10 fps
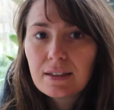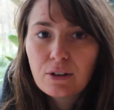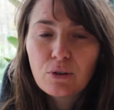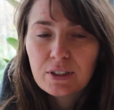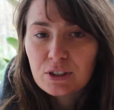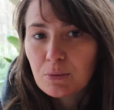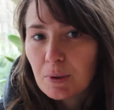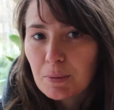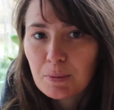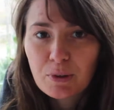only so
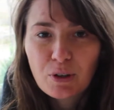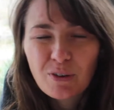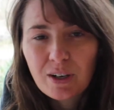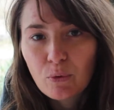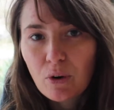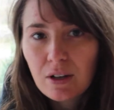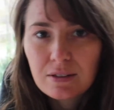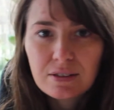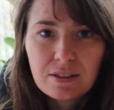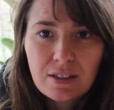many people can go in at
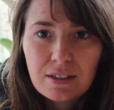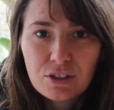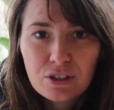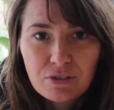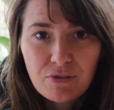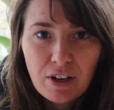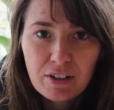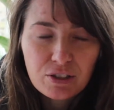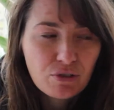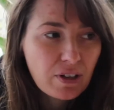once, and just
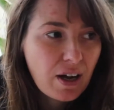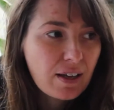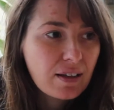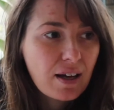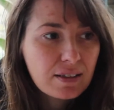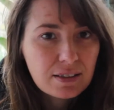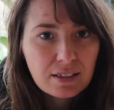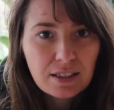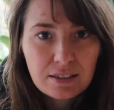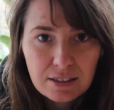very strict guidelines
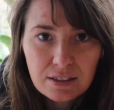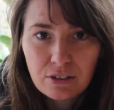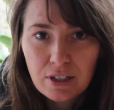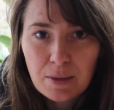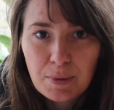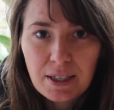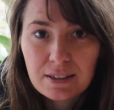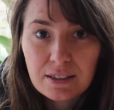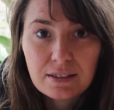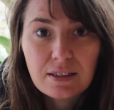and still keeping
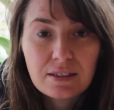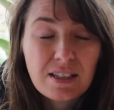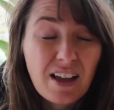distance.